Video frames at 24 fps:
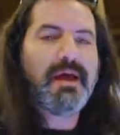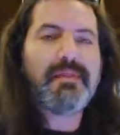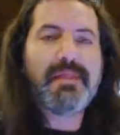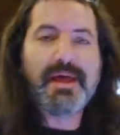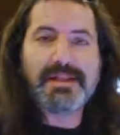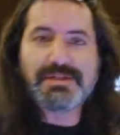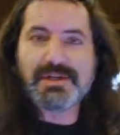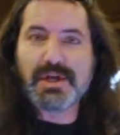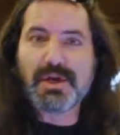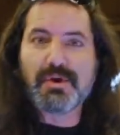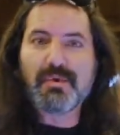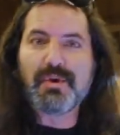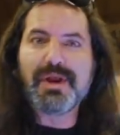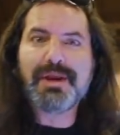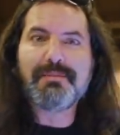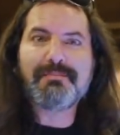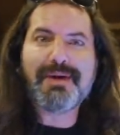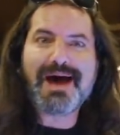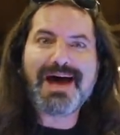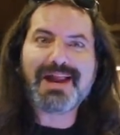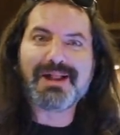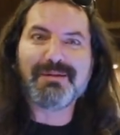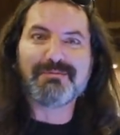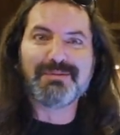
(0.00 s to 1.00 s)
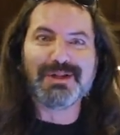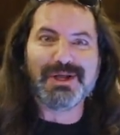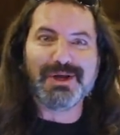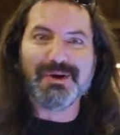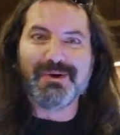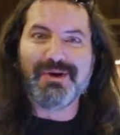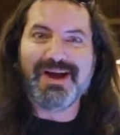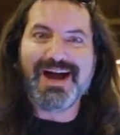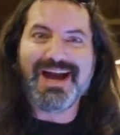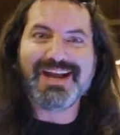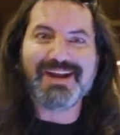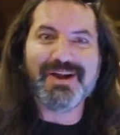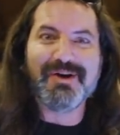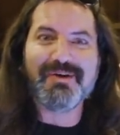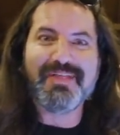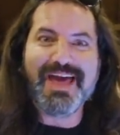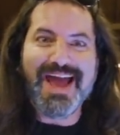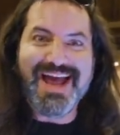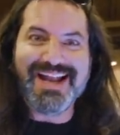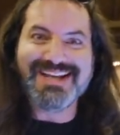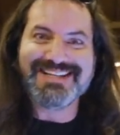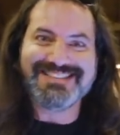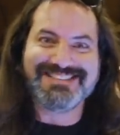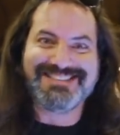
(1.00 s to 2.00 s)
That's a green bottle blue. I know
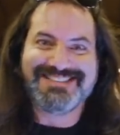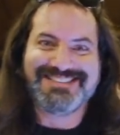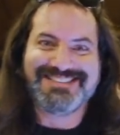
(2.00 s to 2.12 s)
that.